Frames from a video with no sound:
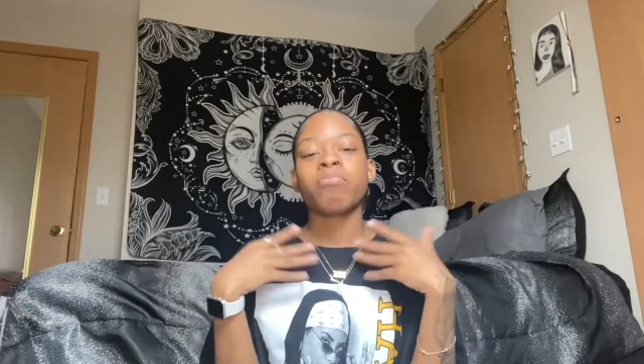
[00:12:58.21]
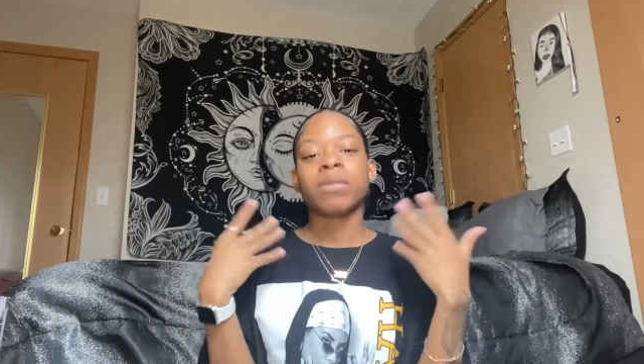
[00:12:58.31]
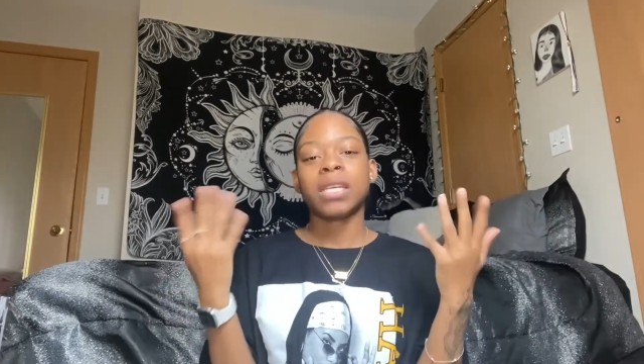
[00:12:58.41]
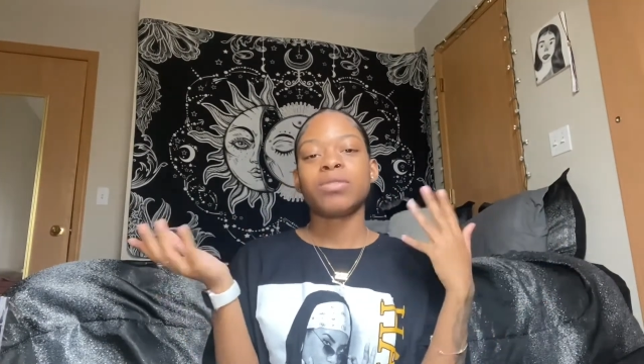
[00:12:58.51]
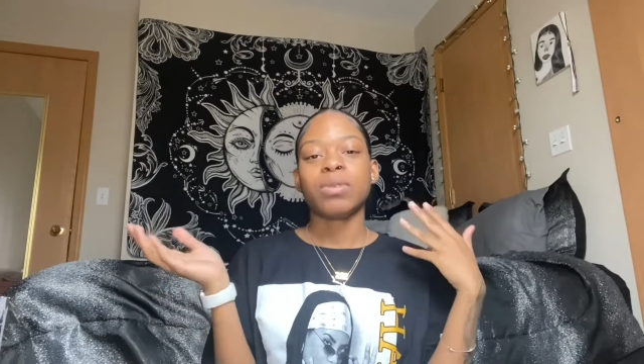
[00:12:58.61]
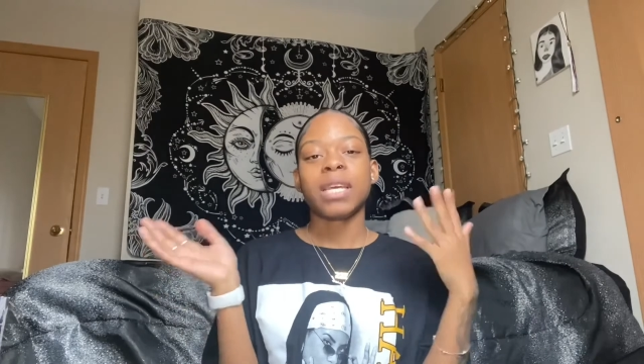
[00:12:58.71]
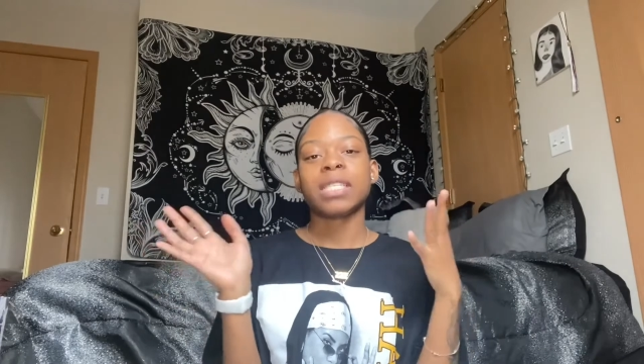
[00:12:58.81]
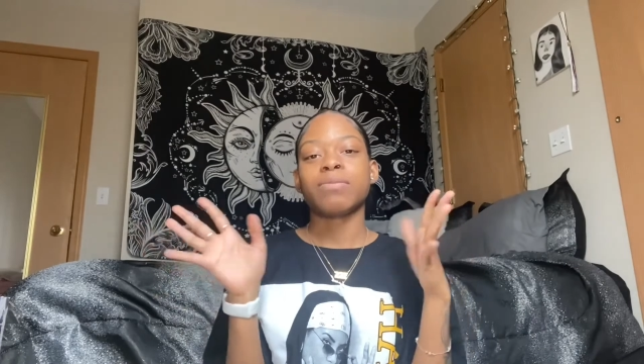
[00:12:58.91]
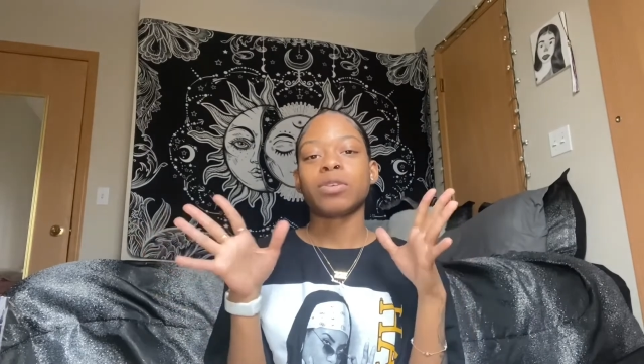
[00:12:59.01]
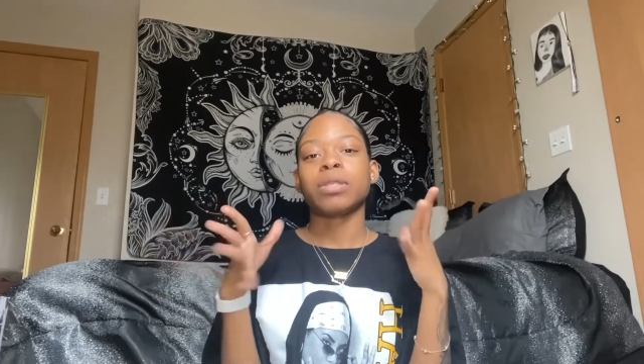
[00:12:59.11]
this weekend is
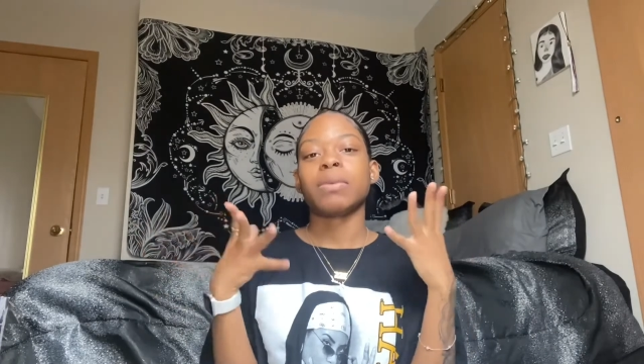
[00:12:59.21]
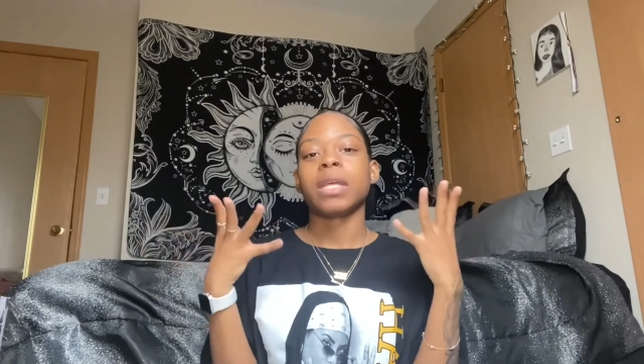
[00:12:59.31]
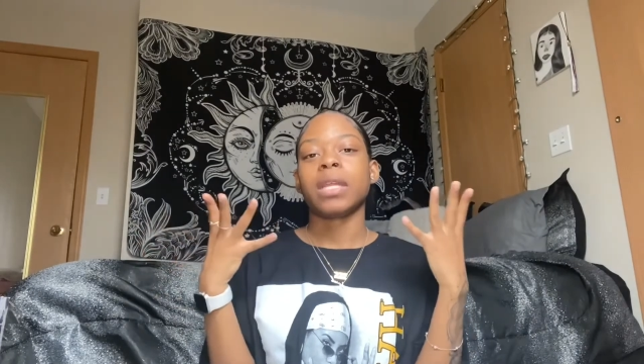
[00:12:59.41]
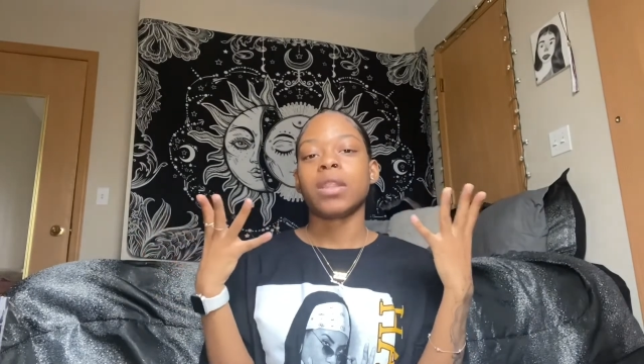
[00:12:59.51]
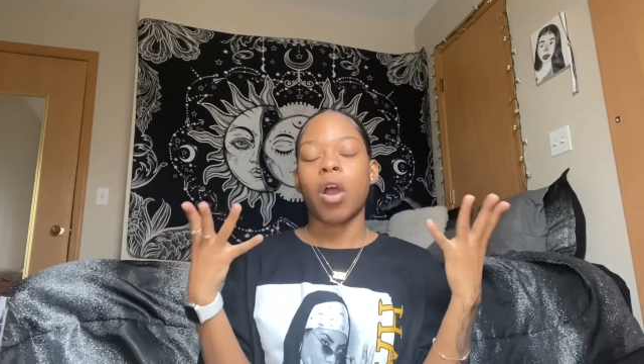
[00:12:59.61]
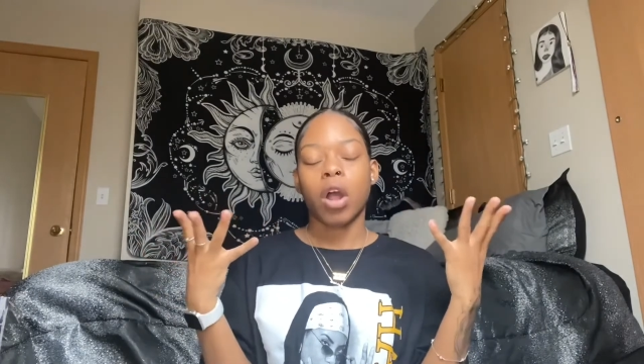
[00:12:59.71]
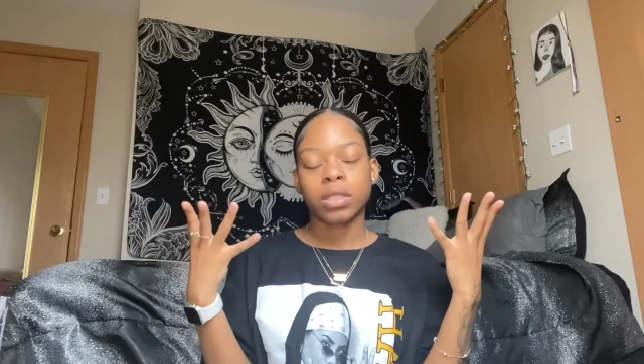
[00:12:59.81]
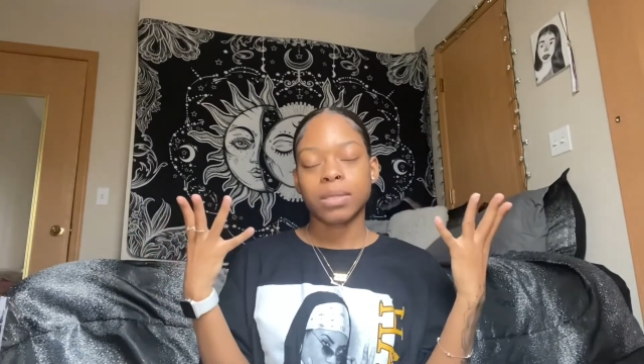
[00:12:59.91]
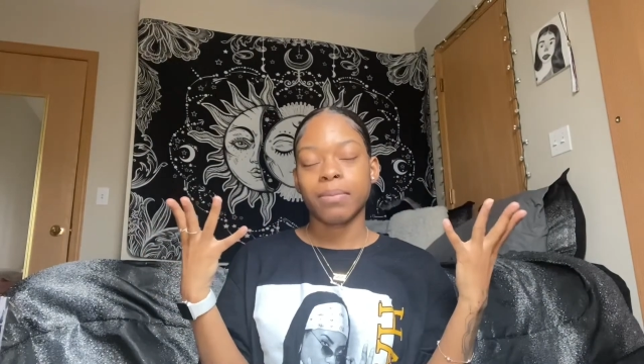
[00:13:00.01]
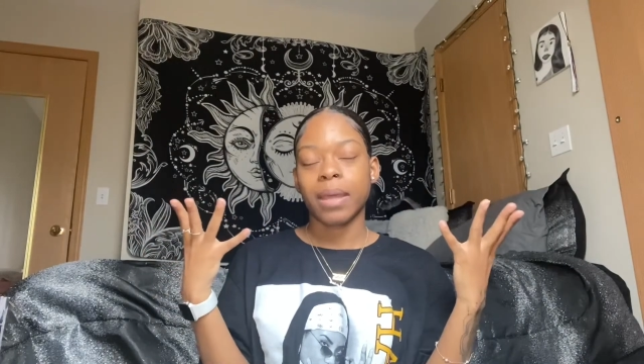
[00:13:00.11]
supposed to be the
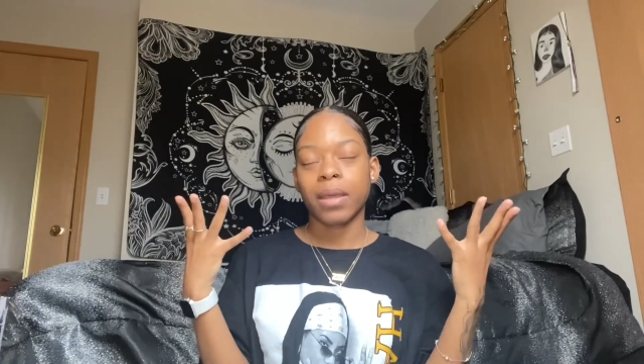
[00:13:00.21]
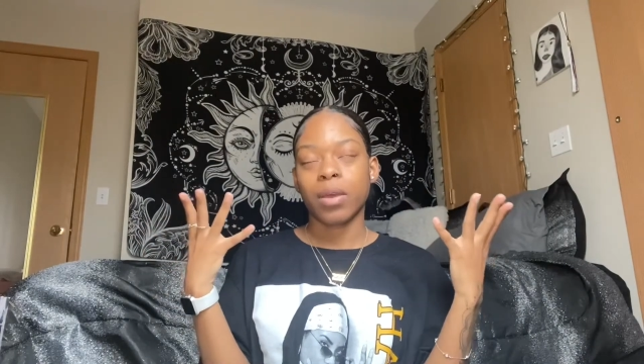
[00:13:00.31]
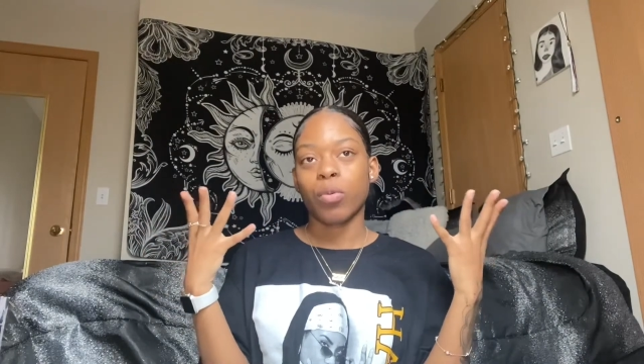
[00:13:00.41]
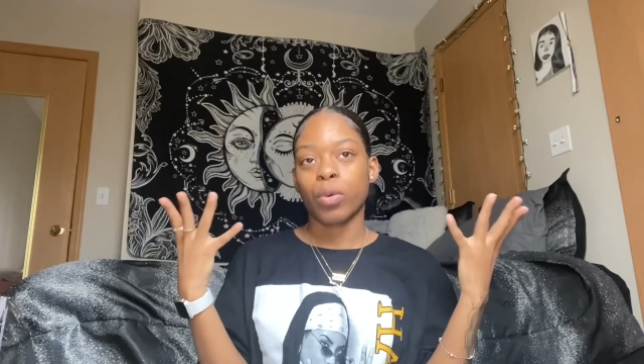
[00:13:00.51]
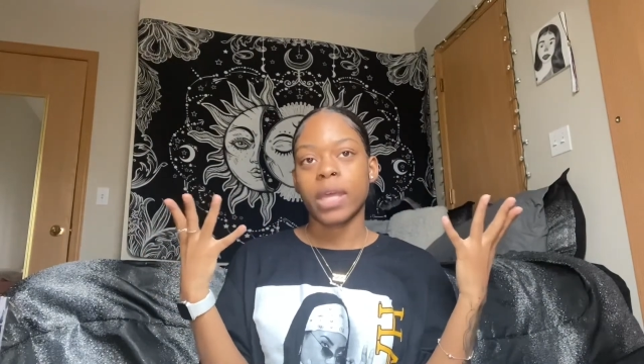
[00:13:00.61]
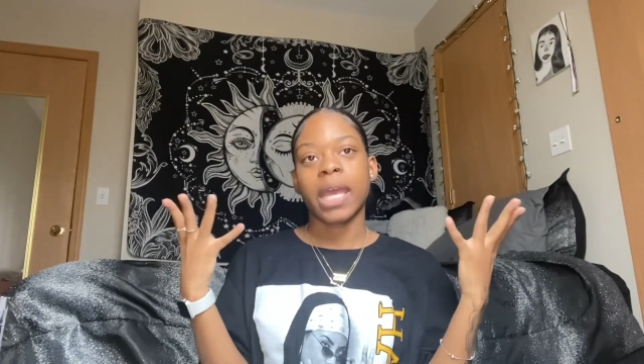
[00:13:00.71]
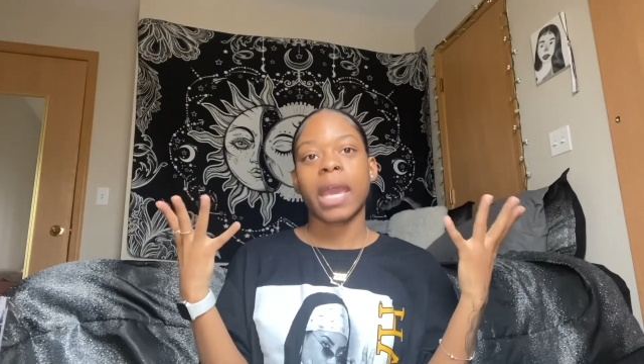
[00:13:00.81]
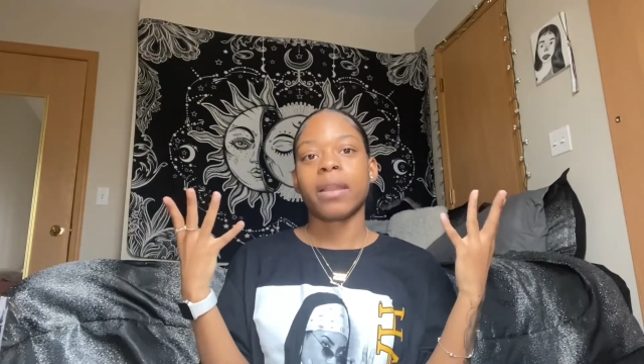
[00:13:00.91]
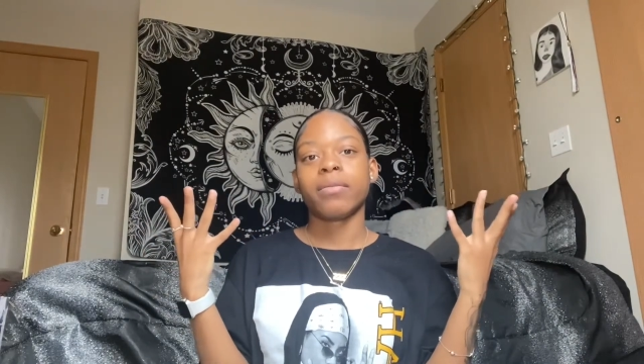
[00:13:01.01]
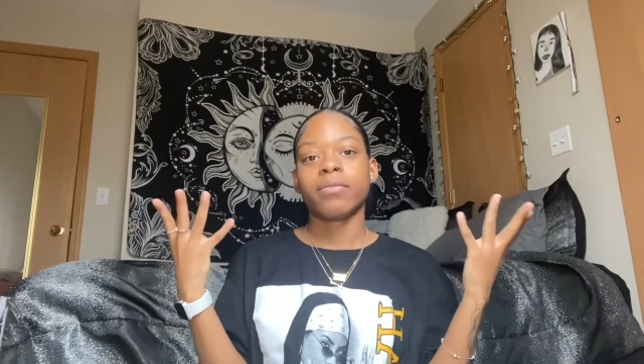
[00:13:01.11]
ultimate
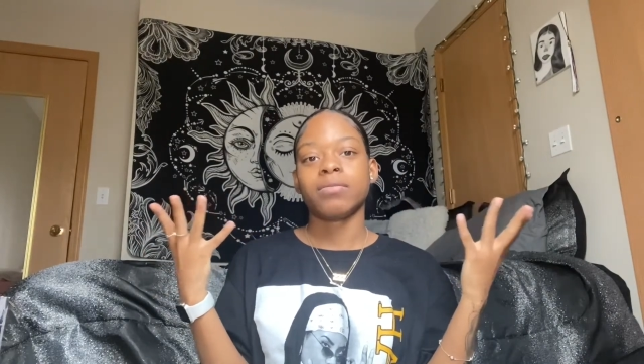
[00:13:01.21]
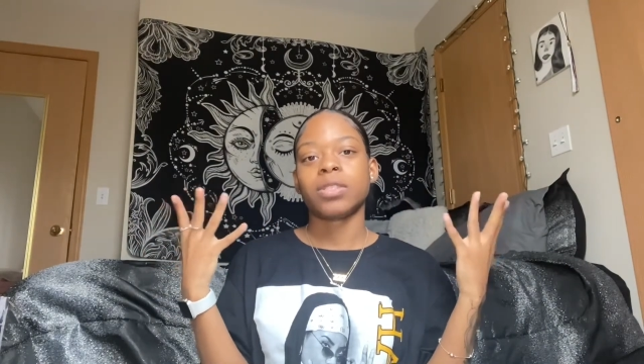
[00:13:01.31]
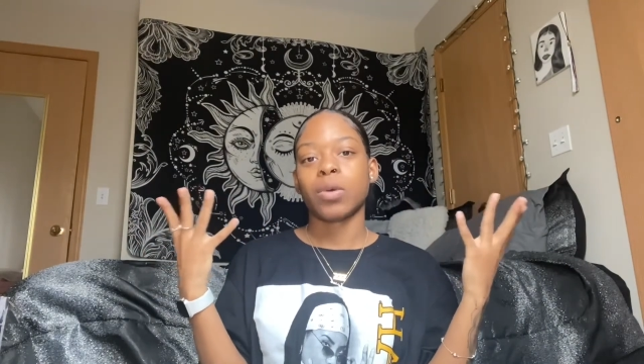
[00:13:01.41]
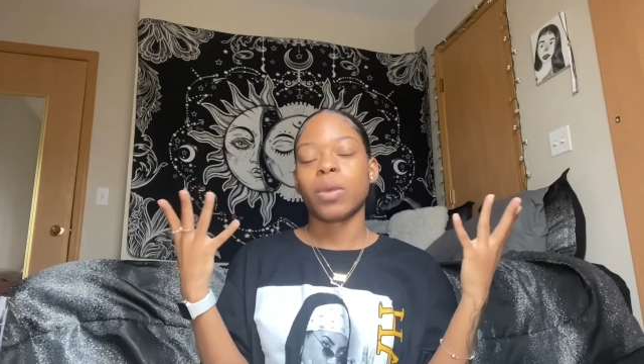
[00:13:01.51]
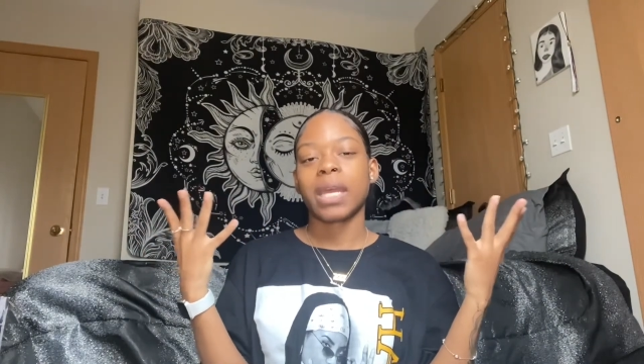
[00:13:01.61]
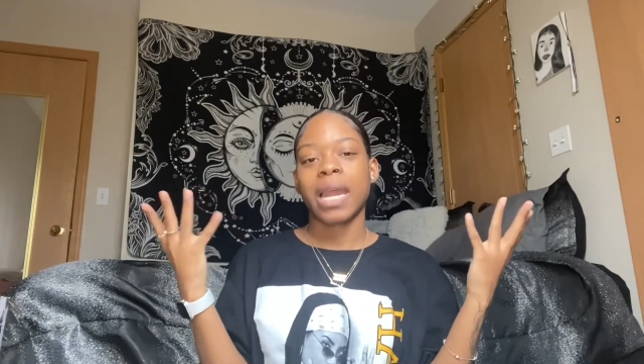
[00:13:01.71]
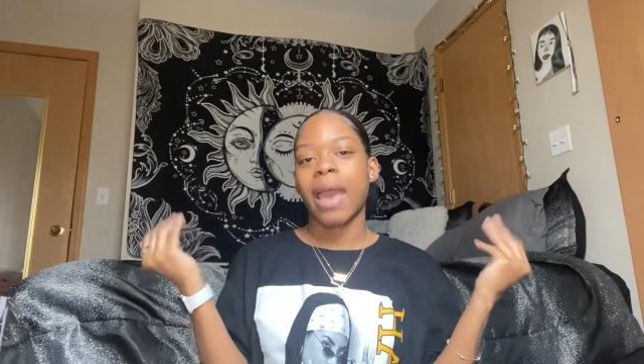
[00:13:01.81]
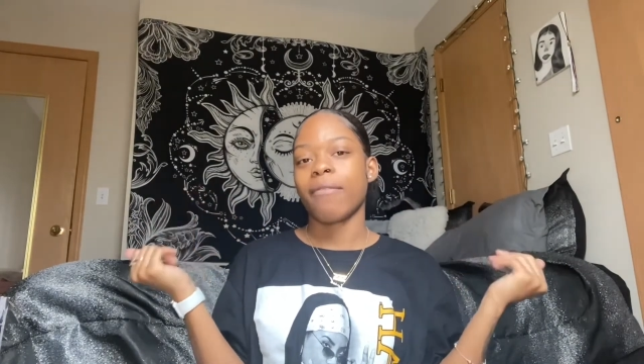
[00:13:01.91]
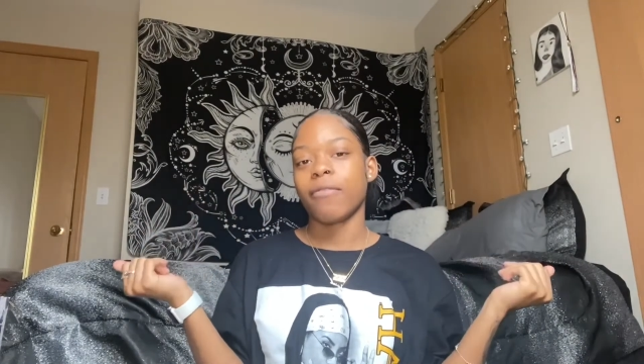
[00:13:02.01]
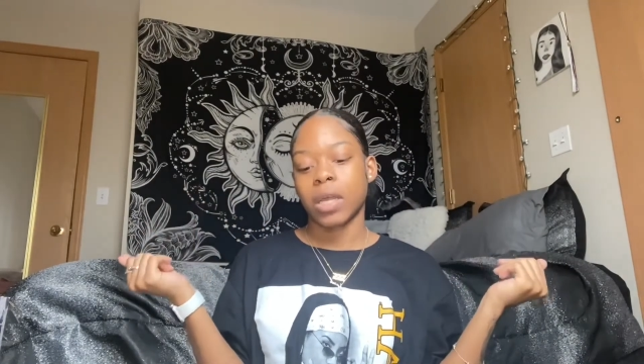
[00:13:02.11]
weekend so we can
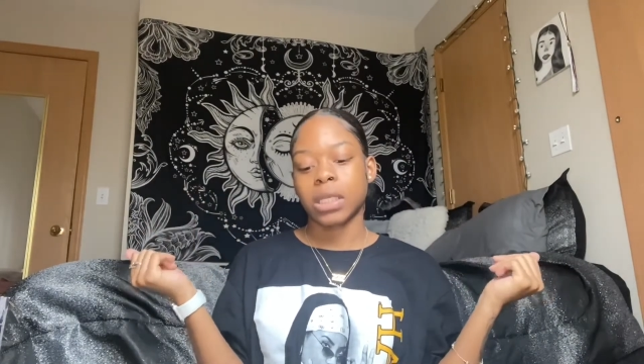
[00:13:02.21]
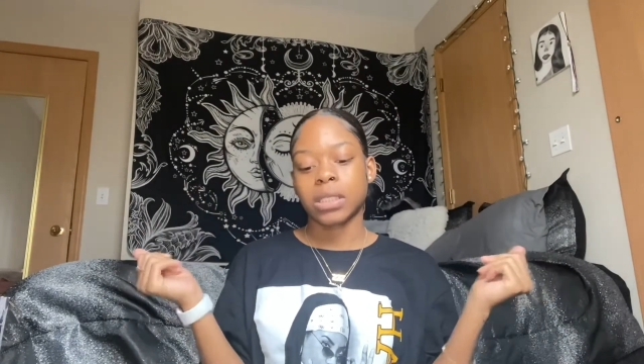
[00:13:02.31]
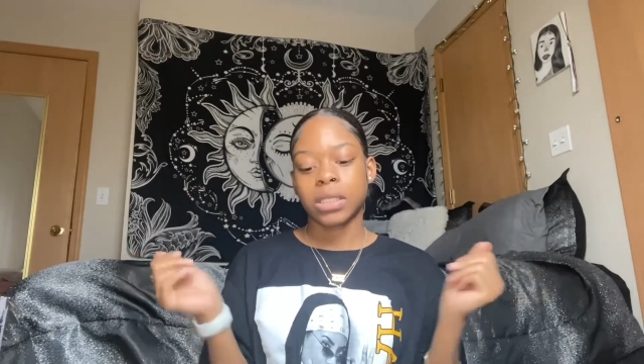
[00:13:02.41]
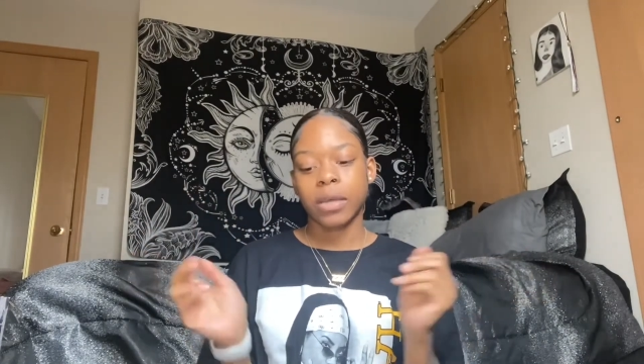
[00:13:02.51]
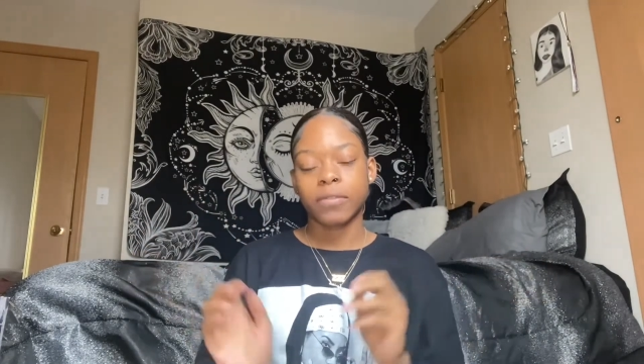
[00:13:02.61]
have fun and stuff.